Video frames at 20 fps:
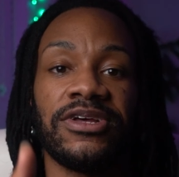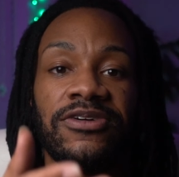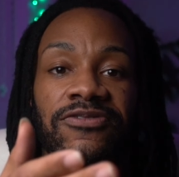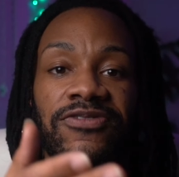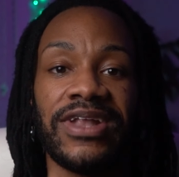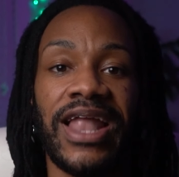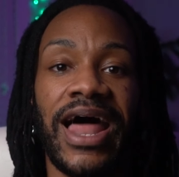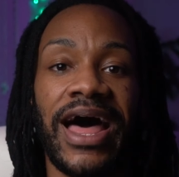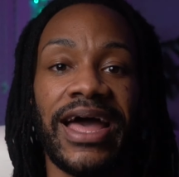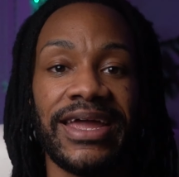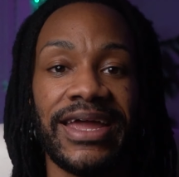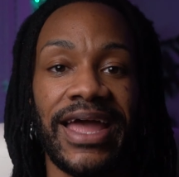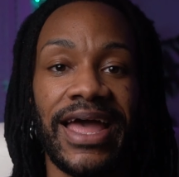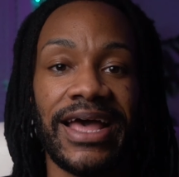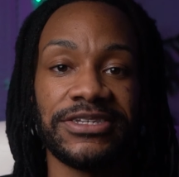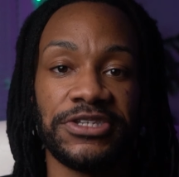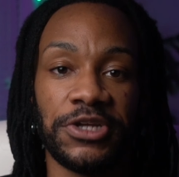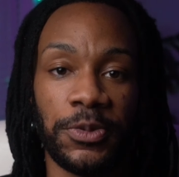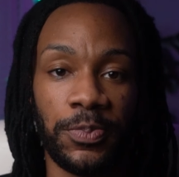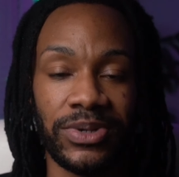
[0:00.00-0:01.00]
of light
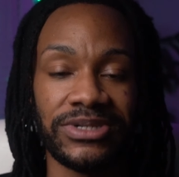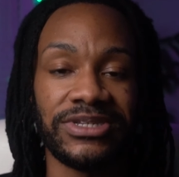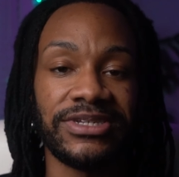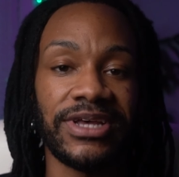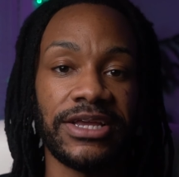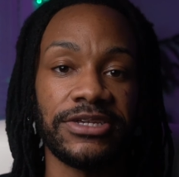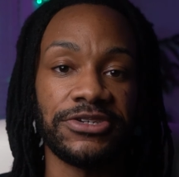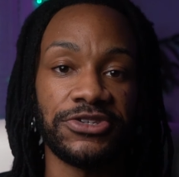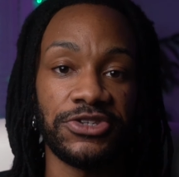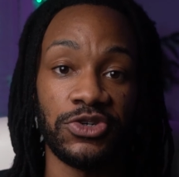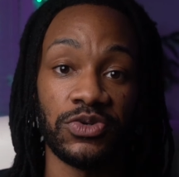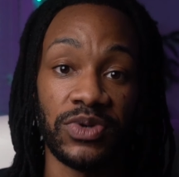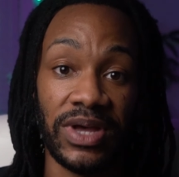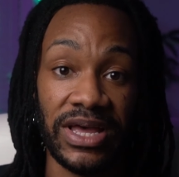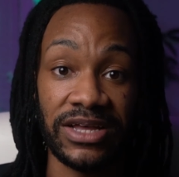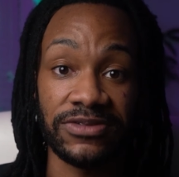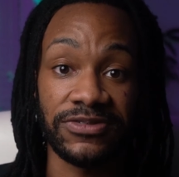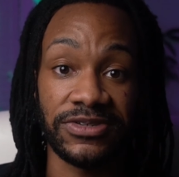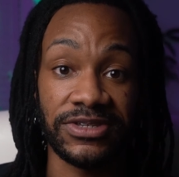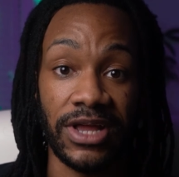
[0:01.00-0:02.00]
as it pertains to
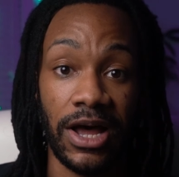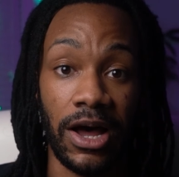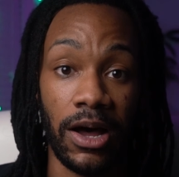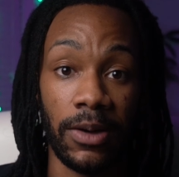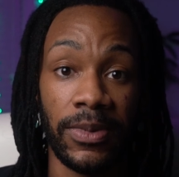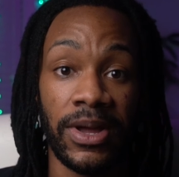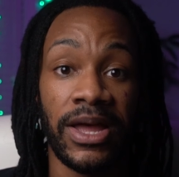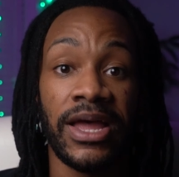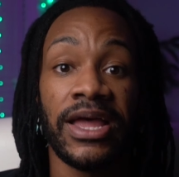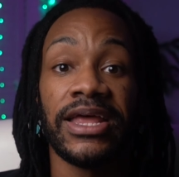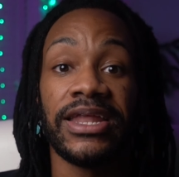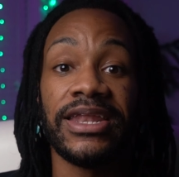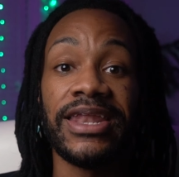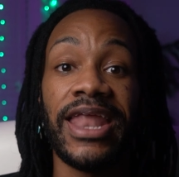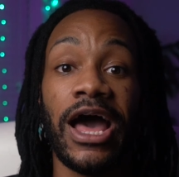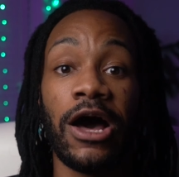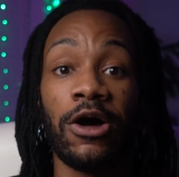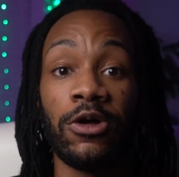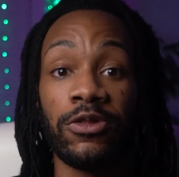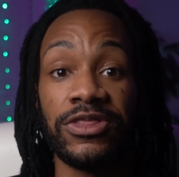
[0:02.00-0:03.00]
f-stop.
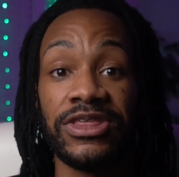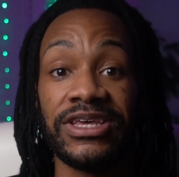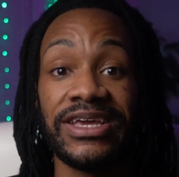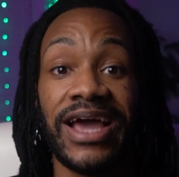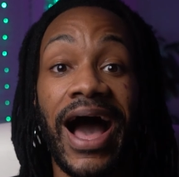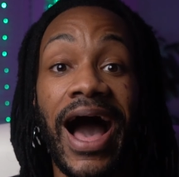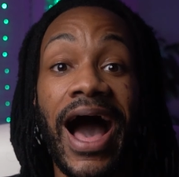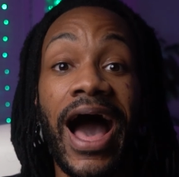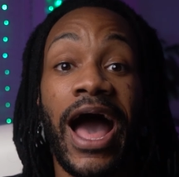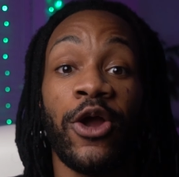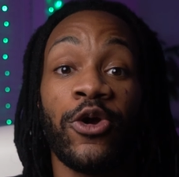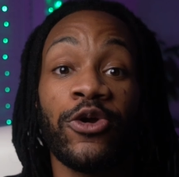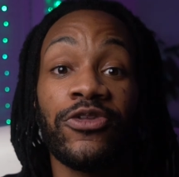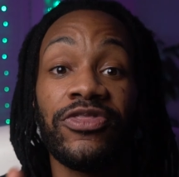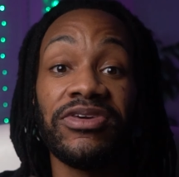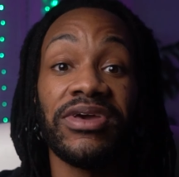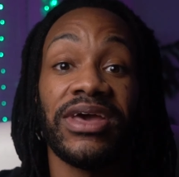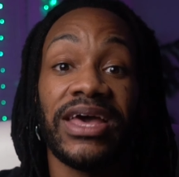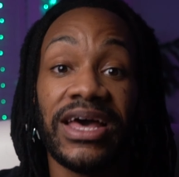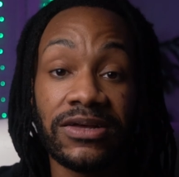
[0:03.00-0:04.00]
Now, the higher
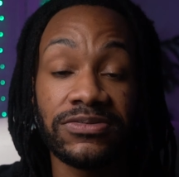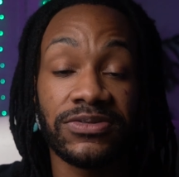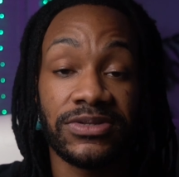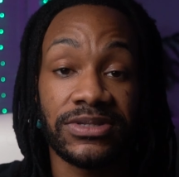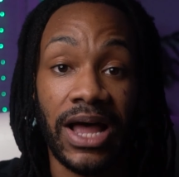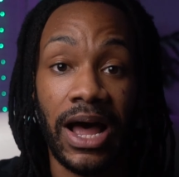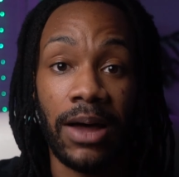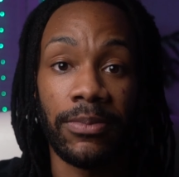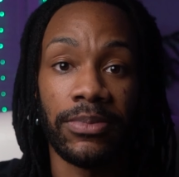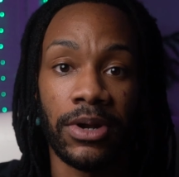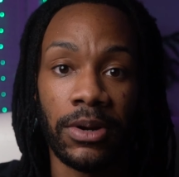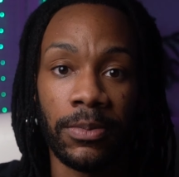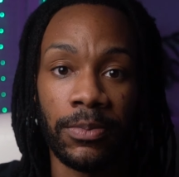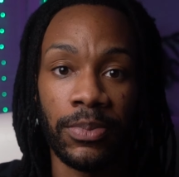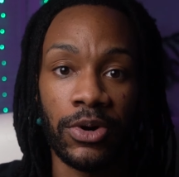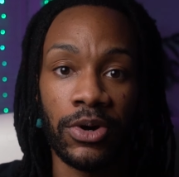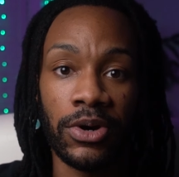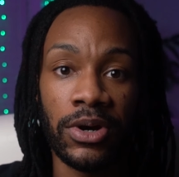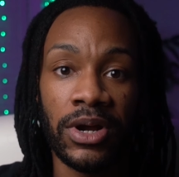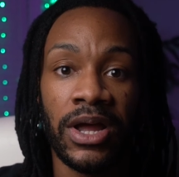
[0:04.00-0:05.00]
the f-stop
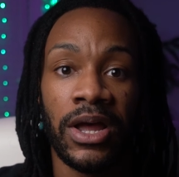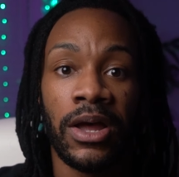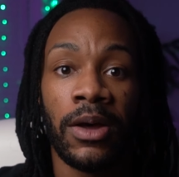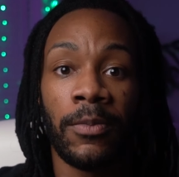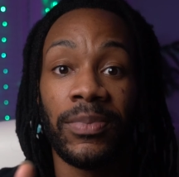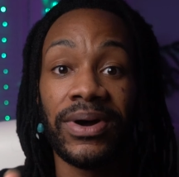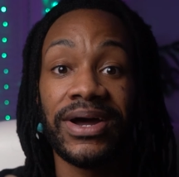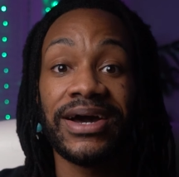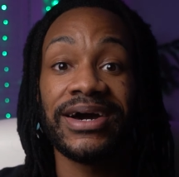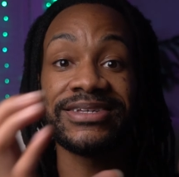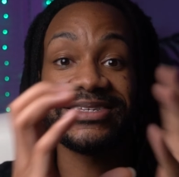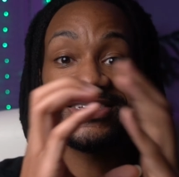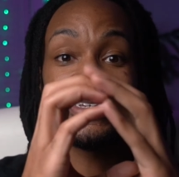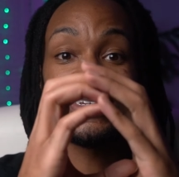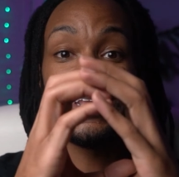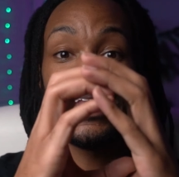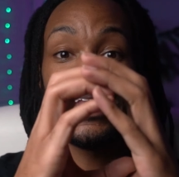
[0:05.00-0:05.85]
number, because it's